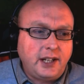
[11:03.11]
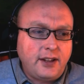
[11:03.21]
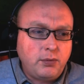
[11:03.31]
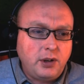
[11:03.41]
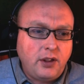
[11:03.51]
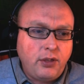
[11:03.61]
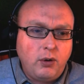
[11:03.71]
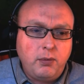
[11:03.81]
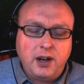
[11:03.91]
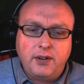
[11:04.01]
I guess, when I
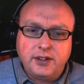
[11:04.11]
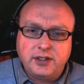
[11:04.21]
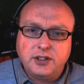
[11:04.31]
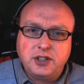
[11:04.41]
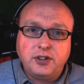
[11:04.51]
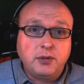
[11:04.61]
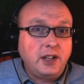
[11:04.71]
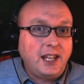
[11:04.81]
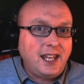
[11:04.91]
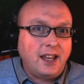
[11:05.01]
thought, wow, that's actually
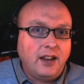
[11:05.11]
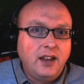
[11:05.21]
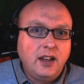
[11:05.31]
something here,